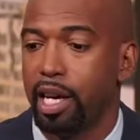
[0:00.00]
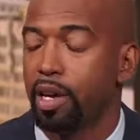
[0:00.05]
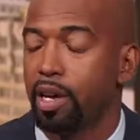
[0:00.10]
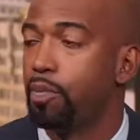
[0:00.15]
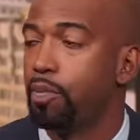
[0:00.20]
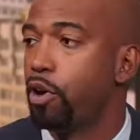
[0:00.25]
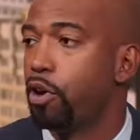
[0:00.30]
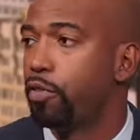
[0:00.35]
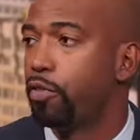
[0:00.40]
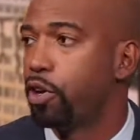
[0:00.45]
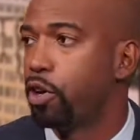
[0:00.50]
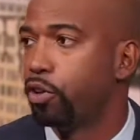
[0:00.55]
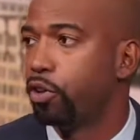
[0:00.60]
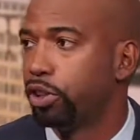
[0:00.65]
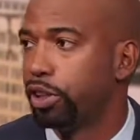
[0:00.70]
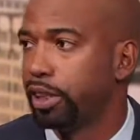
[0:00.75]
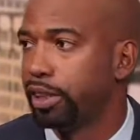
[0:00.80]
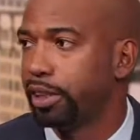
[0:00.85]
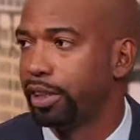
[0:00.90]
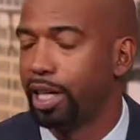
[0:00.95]
And both
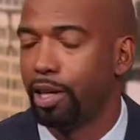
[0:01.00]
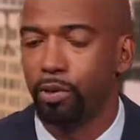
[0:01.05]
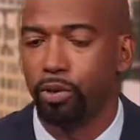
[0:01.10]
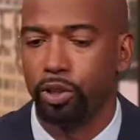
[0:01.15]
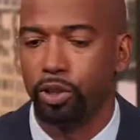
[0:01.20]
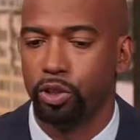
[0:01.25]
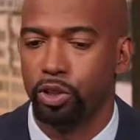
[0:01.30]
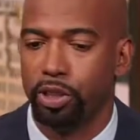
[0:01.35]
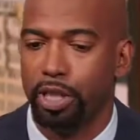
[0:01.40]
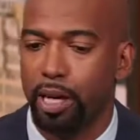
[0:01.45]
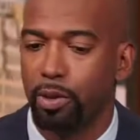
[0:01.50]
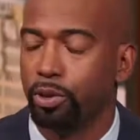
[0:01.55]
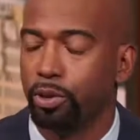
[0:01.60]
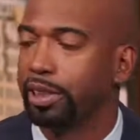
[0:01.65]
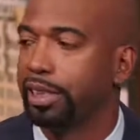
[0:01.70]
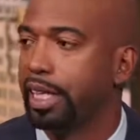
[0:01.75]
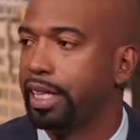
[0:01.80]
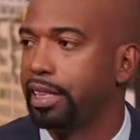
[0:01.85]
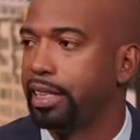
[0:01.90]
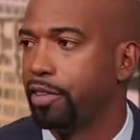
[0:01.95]
coaches, they would
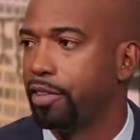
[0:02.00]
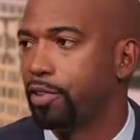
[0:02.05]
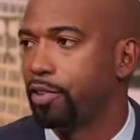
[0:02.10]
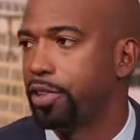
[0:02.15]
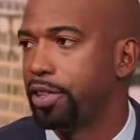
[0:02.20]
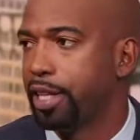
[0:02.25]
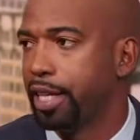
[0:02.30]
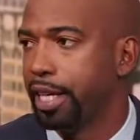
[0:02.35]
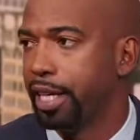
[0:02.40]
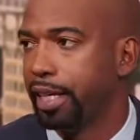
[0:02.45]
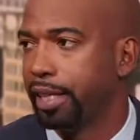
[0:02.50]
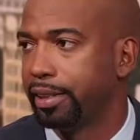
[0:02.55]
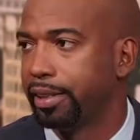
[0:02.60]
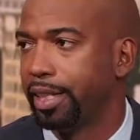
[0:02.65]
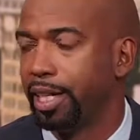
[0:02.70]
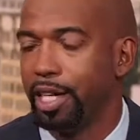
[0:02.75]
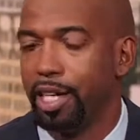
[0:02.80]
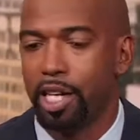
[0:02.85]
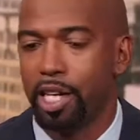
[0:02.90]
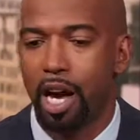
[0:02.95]
say different
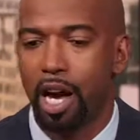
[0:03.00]
things